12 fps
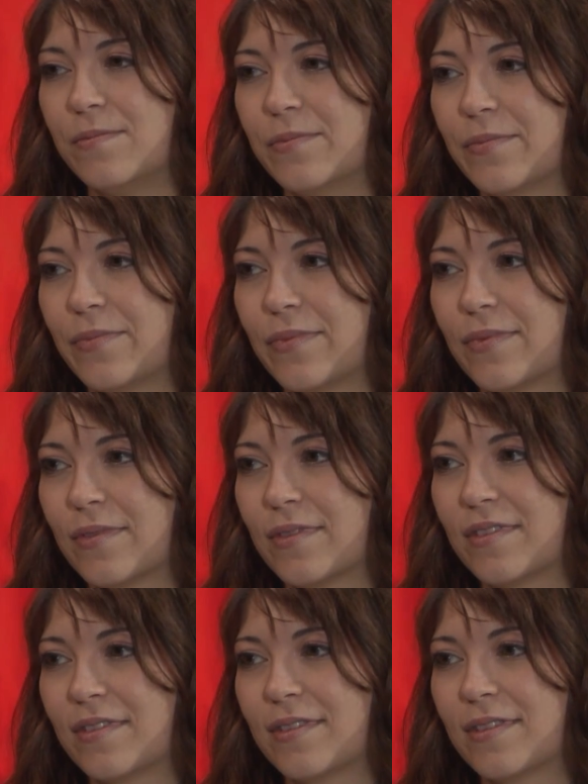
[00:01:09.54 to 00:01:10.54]
It's amazing what like
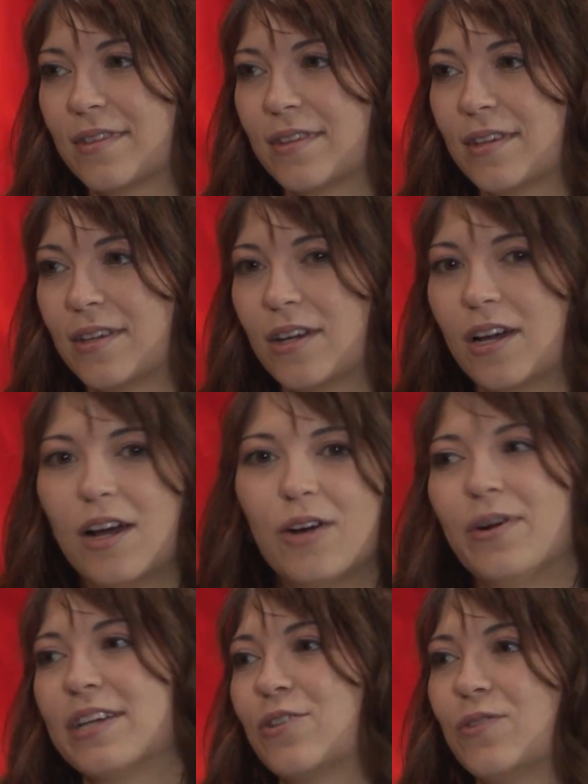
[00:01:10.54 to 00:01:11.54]
a day at Disneyland will do.
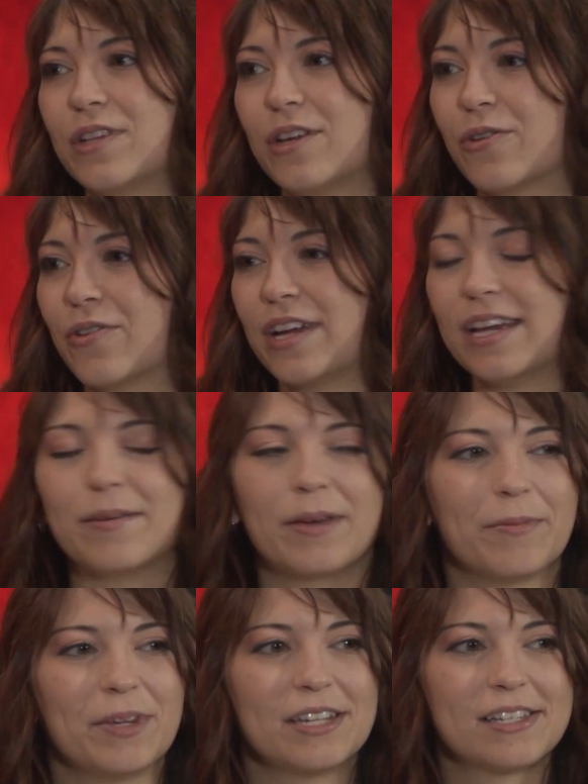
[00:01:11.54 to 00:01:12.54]
Oh, I totally agree.
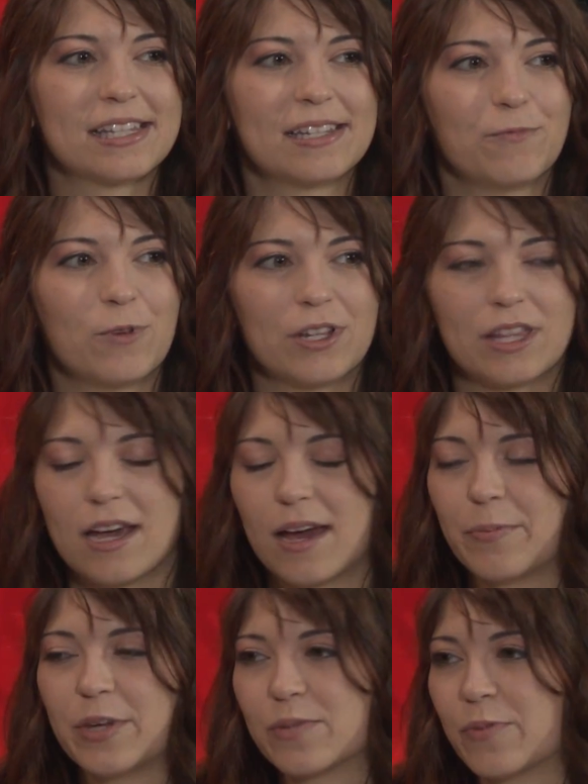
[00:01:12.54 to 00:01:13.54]
I mean, it's yeah. one of the
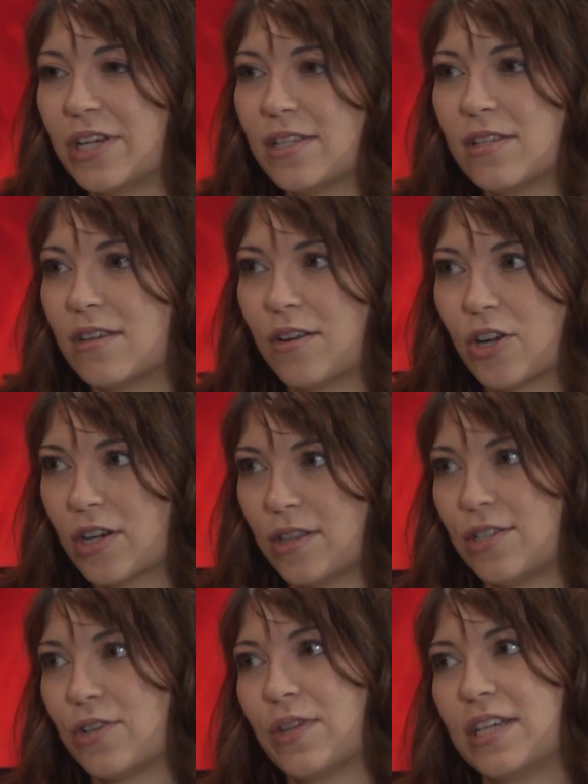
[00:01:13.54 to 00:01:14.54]
happiest places on Earth,
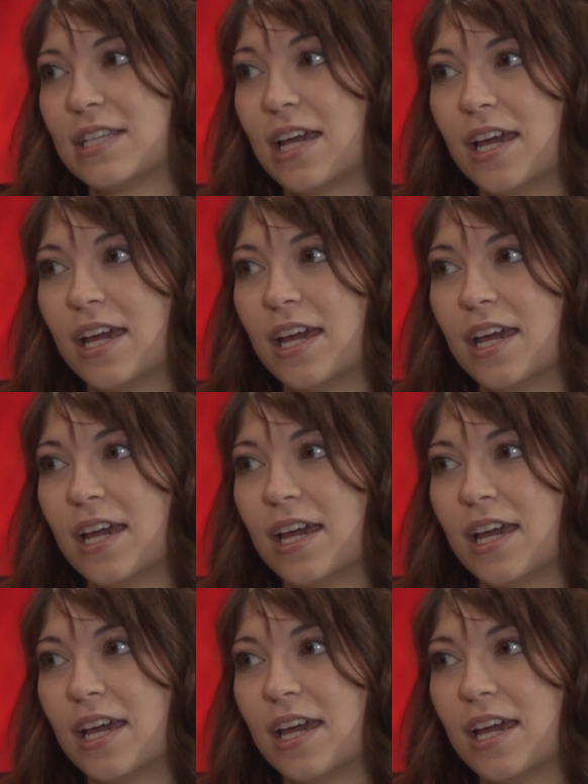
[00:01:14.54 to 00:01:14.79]
so they say.